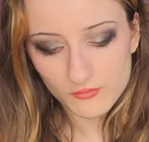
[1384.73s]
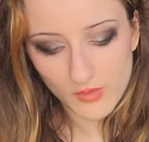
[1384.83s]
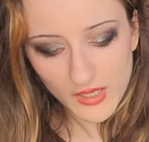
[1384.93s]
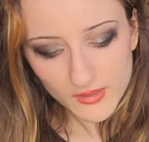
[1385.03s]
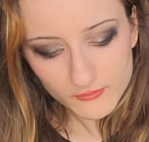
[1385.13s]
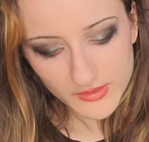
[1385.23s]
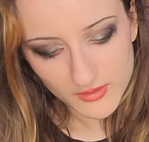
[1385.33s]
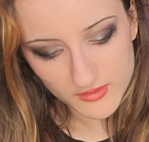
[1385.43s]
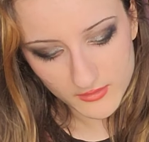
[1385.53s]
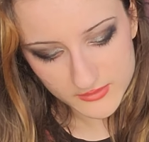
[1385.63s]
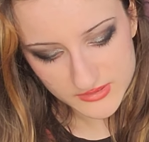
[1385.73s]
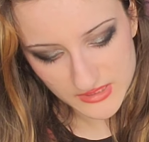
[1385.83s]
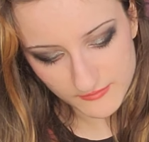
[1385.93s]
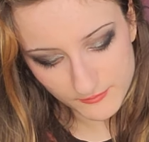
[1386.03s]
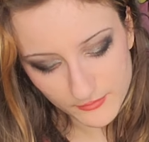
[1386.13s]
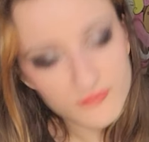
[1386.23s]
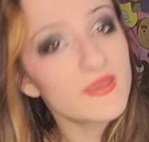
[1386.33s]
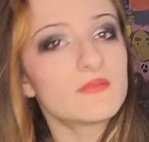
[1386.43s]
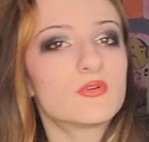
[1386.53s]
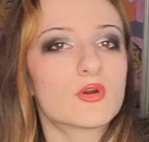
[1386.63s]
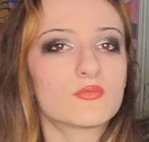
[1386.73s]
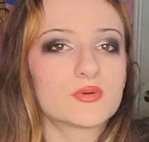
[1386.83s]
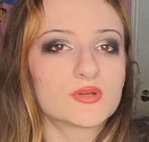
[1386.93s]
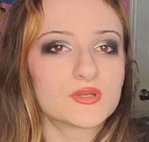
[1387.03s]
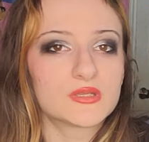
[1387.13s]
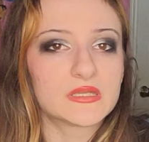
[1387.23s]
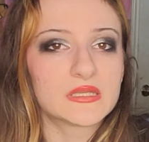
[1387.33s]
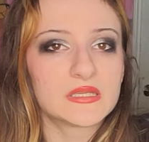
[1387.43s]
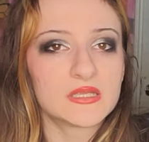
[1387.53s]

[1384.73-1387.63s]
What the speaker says: Why are we all just moving forward,